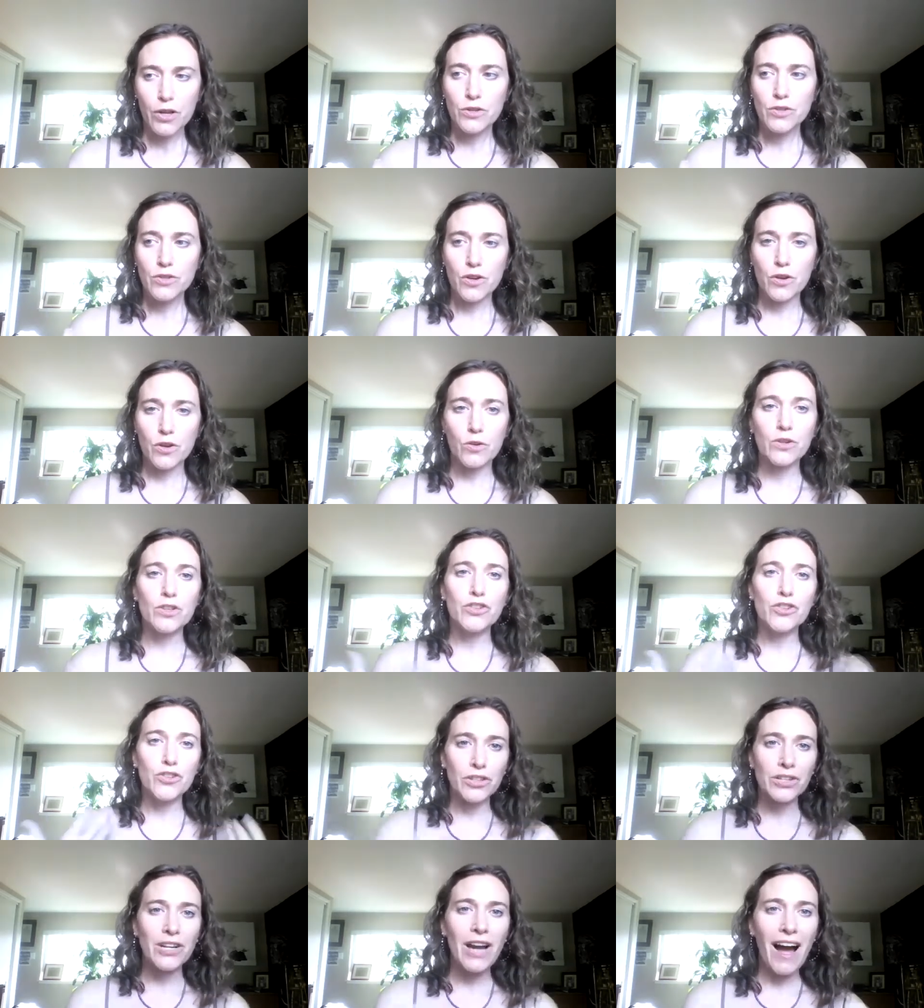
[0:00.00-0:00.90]
So
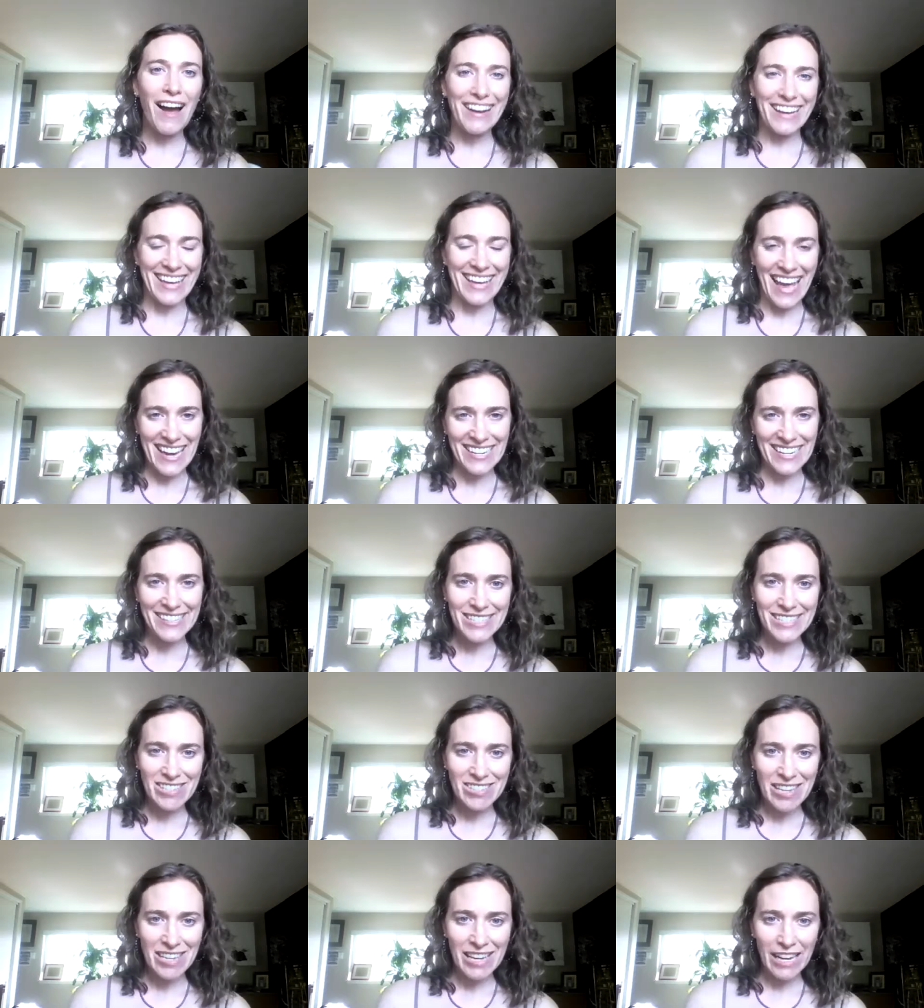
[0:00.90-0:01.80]
you're not getting
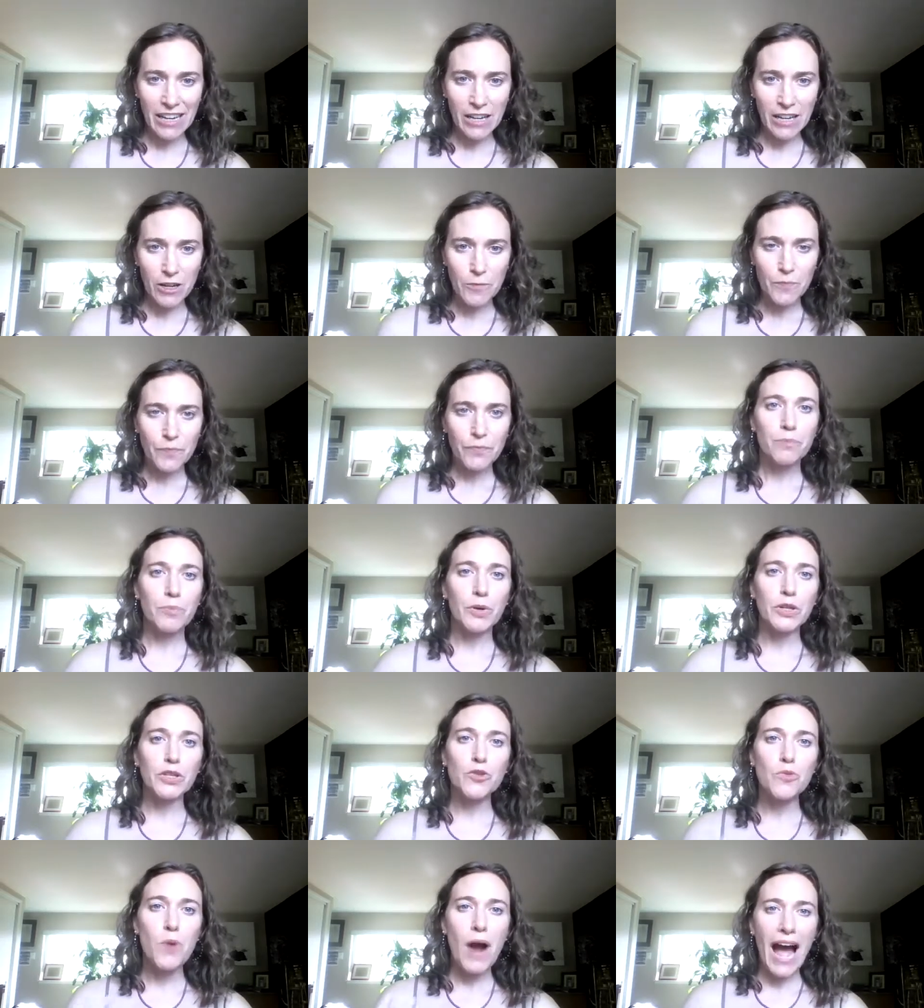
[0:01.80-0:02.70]
sick,
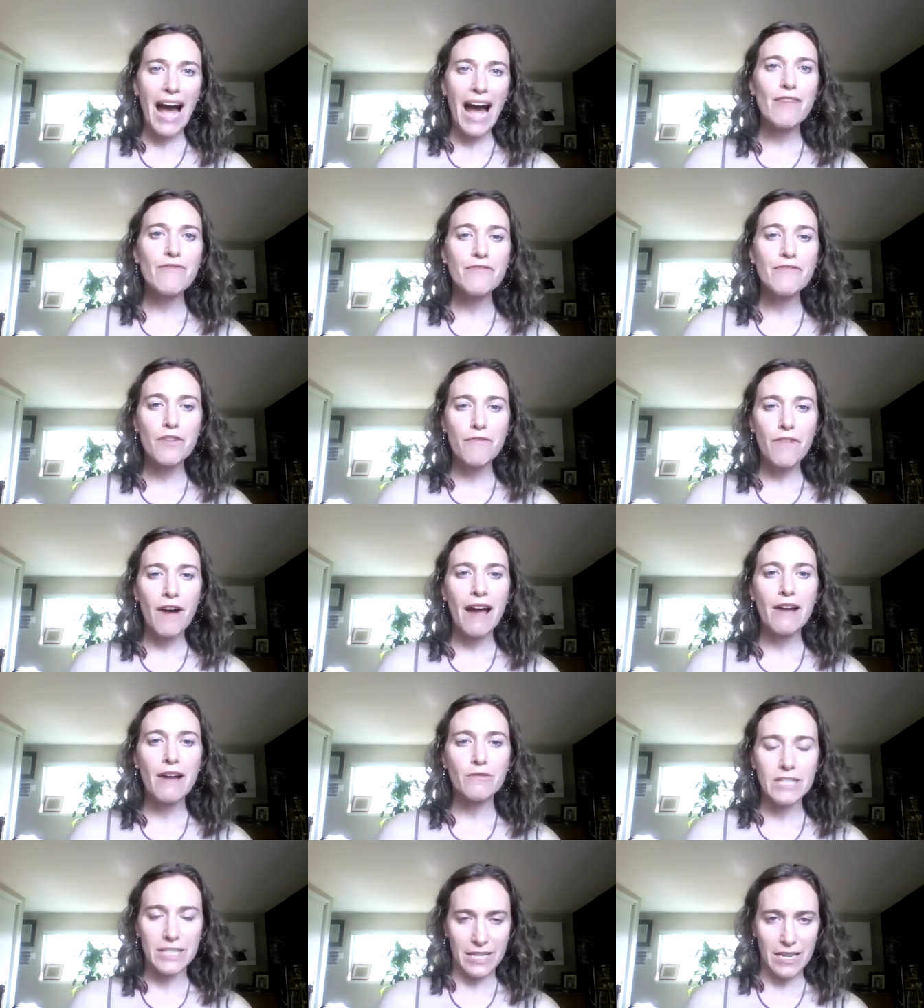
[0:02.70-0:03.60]
but you have the
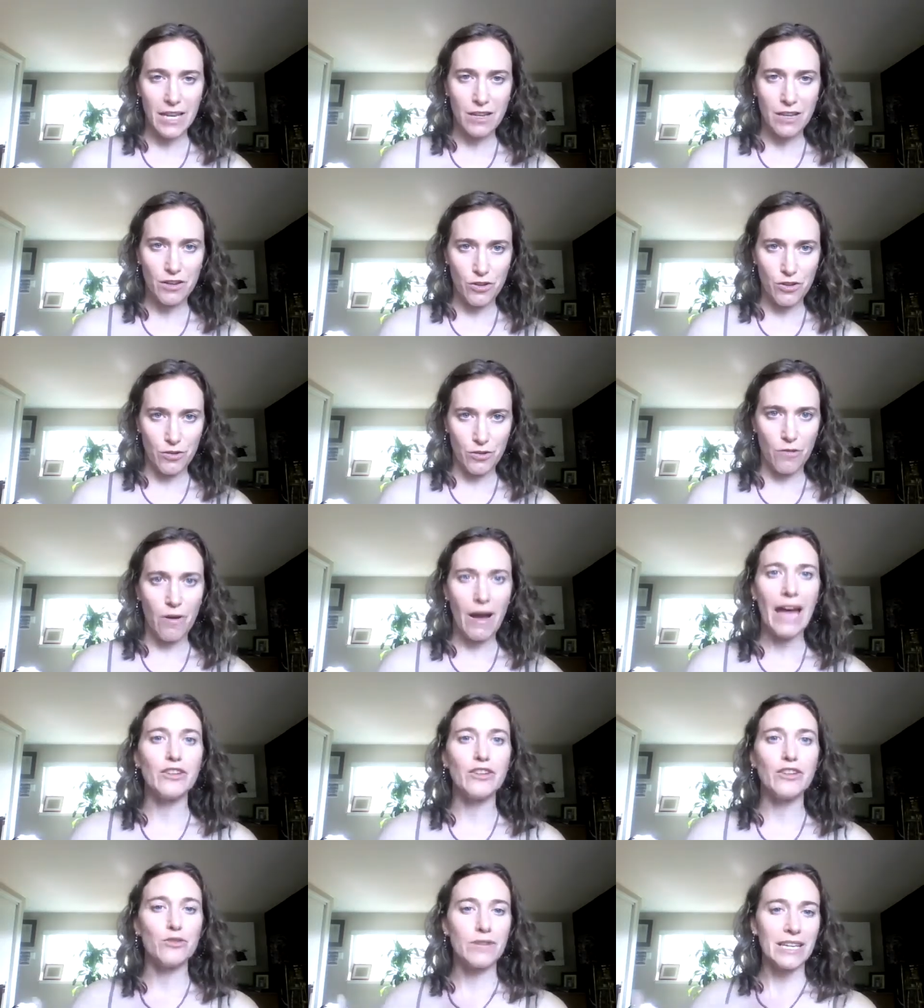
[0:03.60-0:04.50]
virus in you
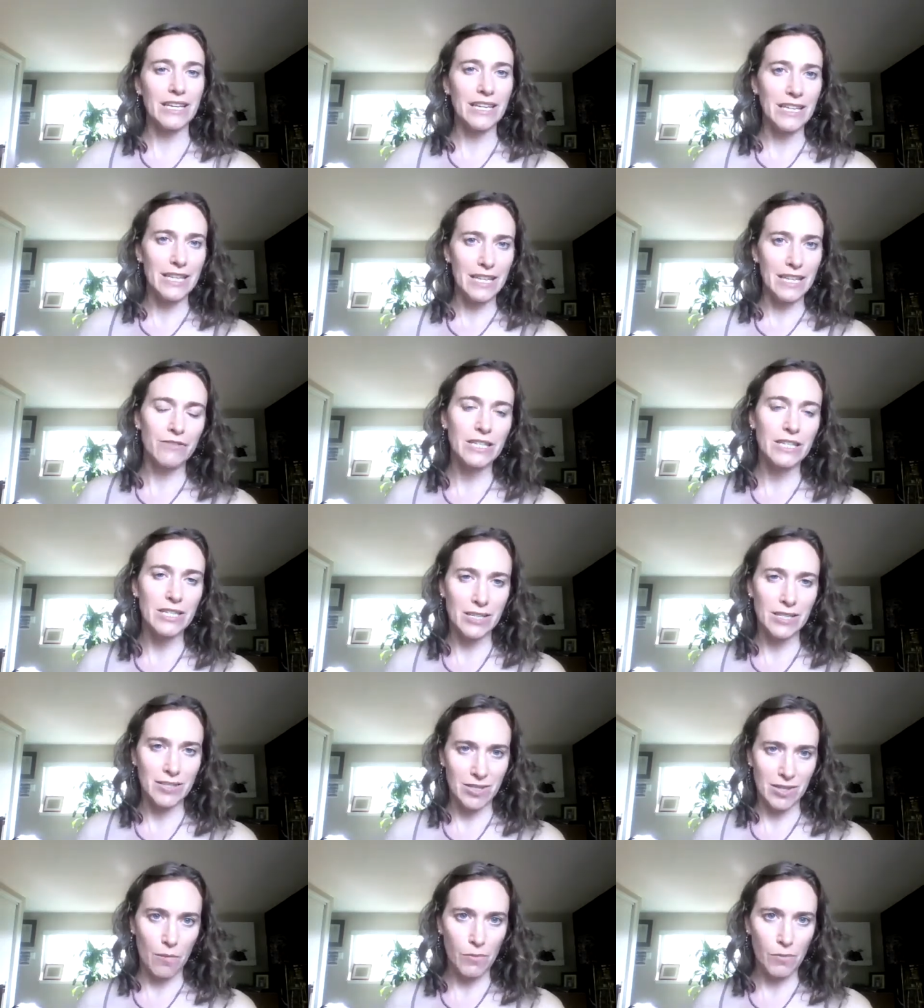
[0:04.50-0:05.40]
and you can give it to
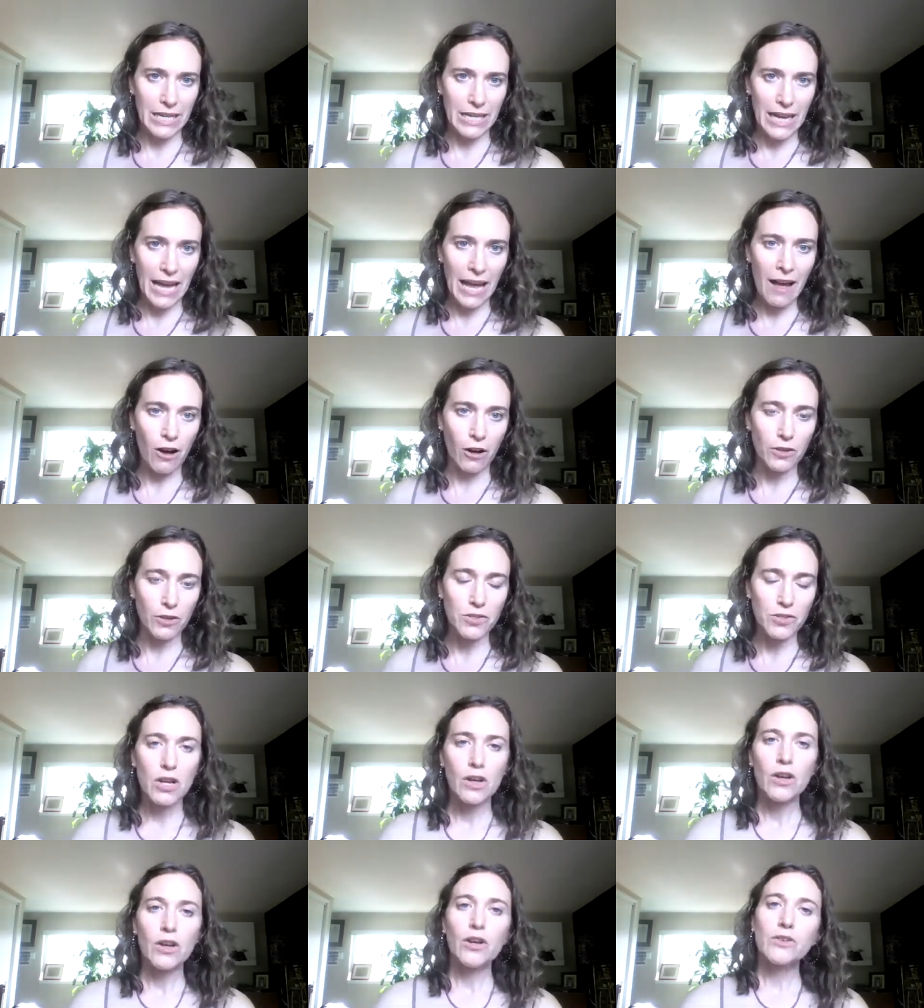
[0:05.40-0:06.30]
somebody else.
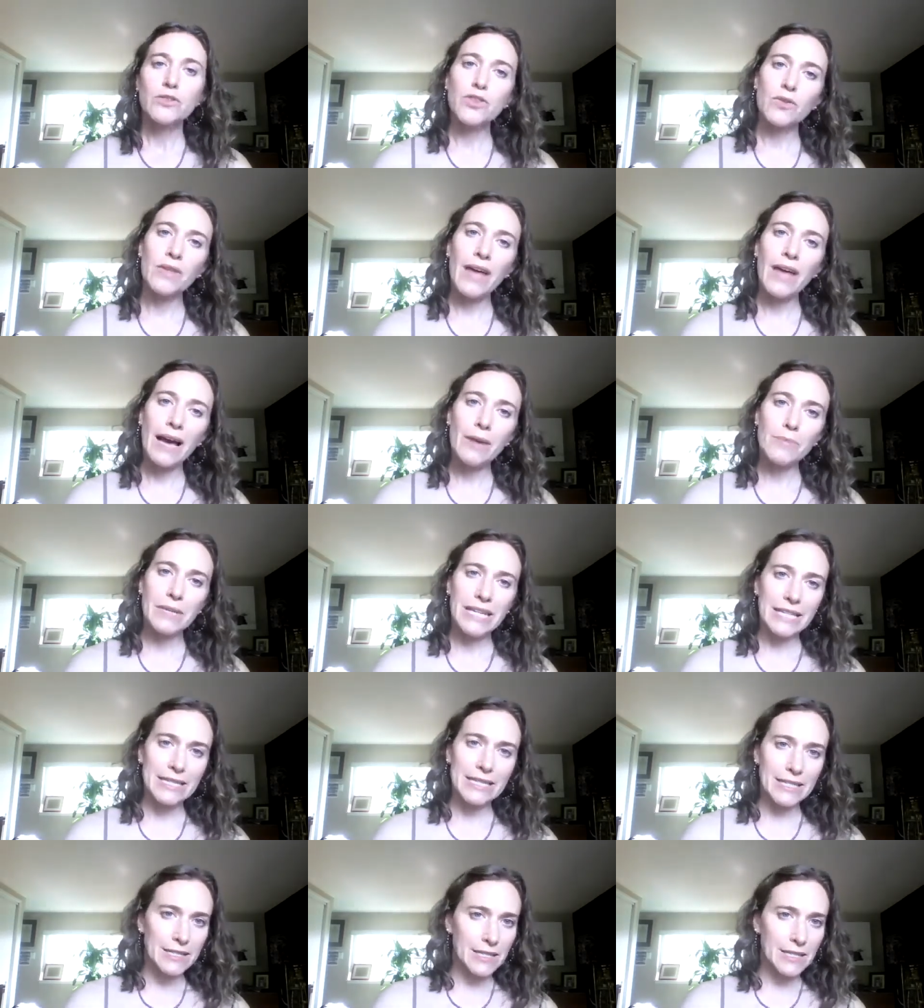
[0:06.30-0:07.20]
So that
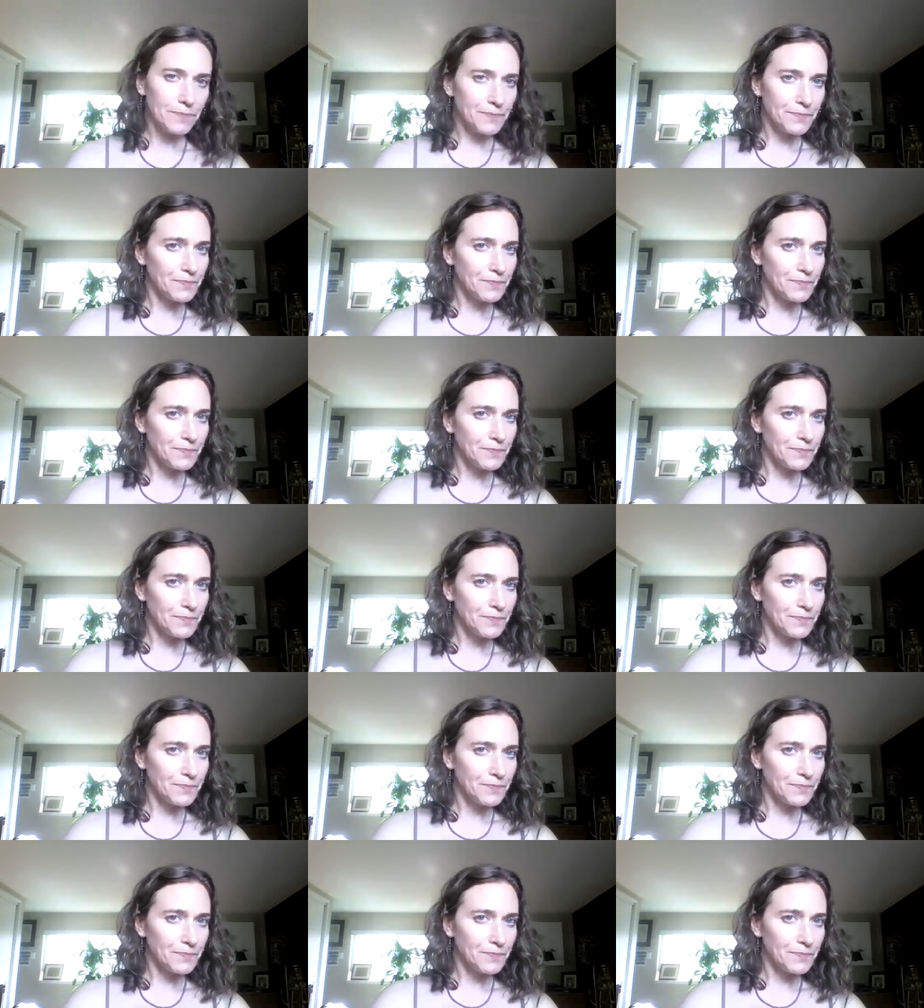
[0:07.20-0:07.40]
means